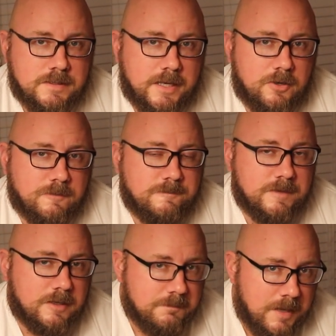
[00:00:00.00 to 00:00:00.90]
They are
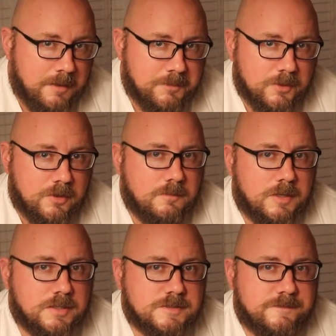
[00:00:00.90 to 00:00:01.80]
very popular
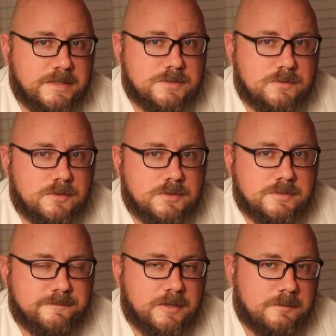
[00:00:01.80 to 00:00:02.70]
amongst feed
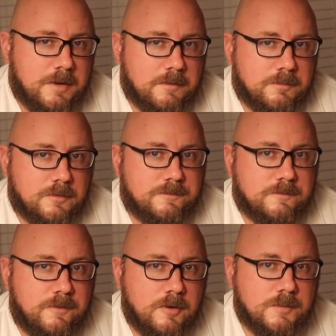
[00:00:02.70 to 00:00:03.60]
stores and very popular
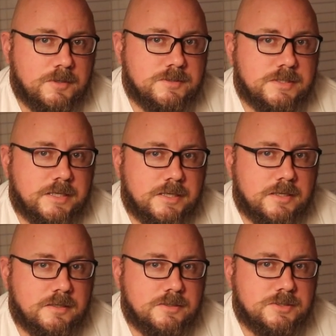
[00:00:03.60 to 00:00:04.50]
farmers
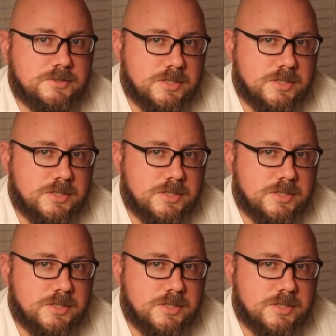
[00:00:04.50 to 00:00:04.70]
and